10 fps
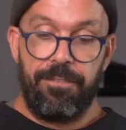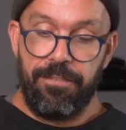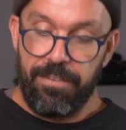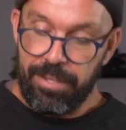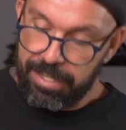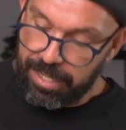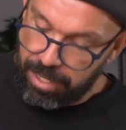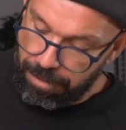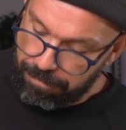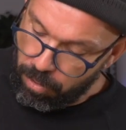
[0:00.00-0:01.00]
feel the
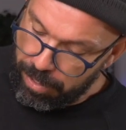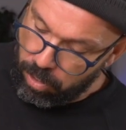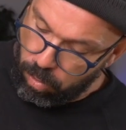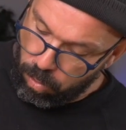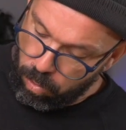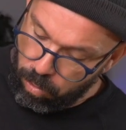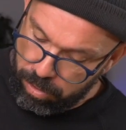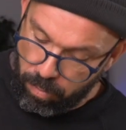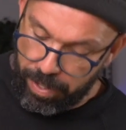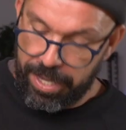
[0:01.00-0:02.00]
cuff going all
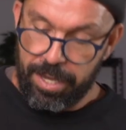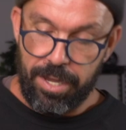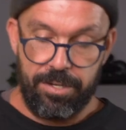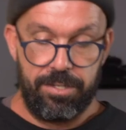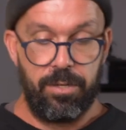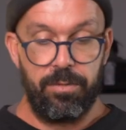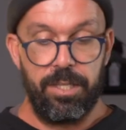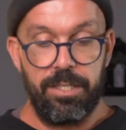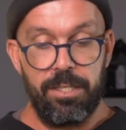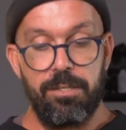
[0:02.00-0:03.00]
the way here. So
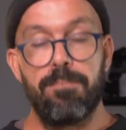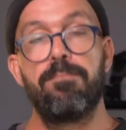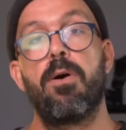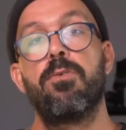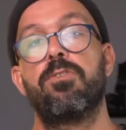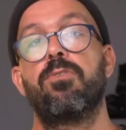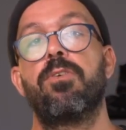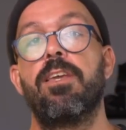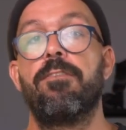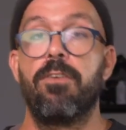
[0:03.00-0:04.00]
this is supposed to
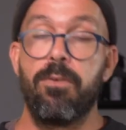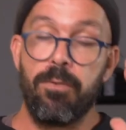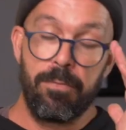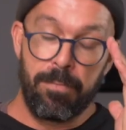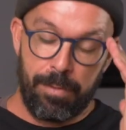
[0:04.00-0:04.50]
give you